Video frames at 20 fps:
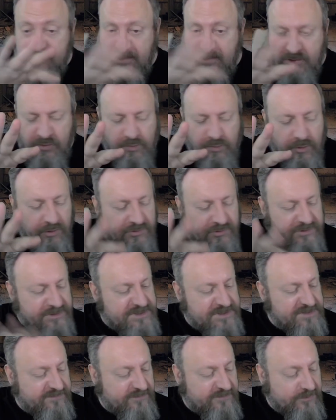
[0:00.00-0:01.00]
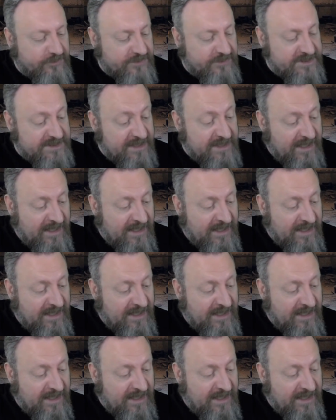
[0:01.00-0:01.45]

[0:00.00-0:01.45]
no mortars, of course.